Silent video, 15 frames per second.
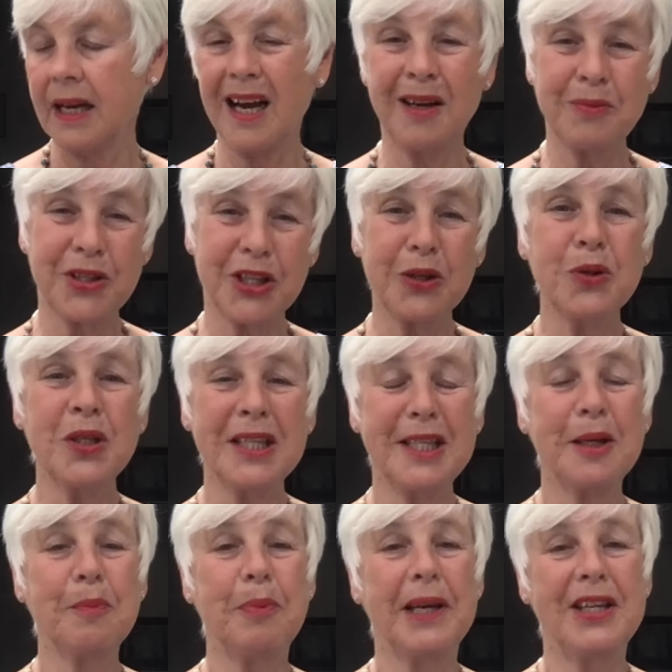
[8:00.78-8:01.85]
I'm still
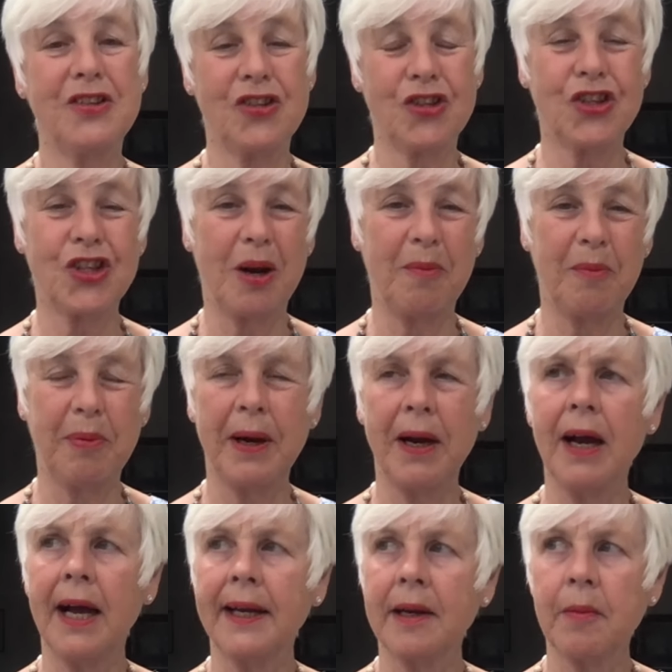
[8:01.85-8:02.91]
knitting Pete's jumper,
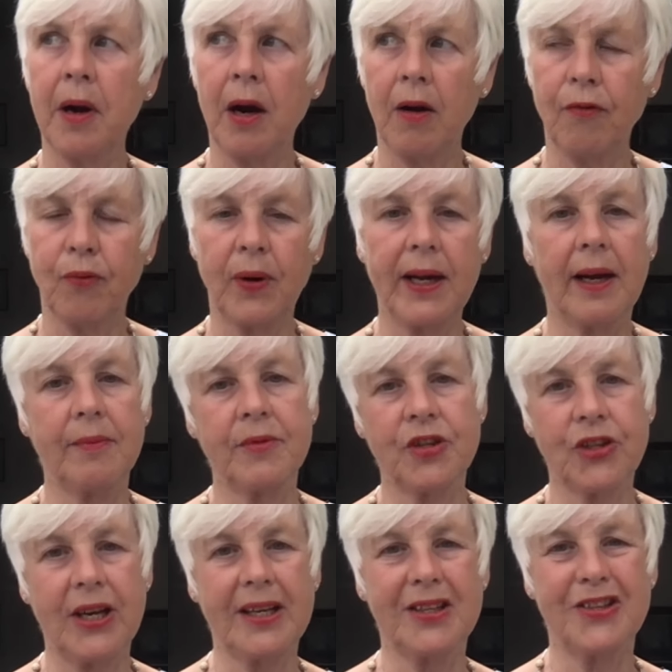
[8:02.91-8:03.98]
and I'm halfway up the
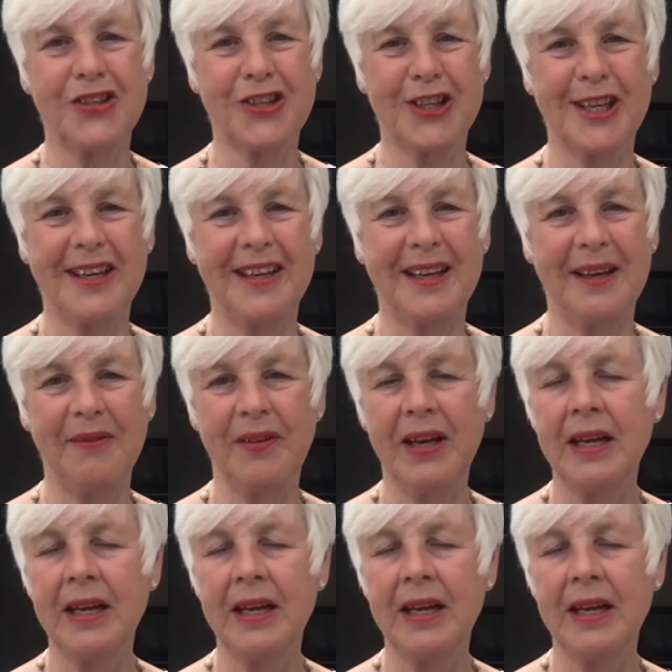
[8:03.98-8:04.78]
second sleeve.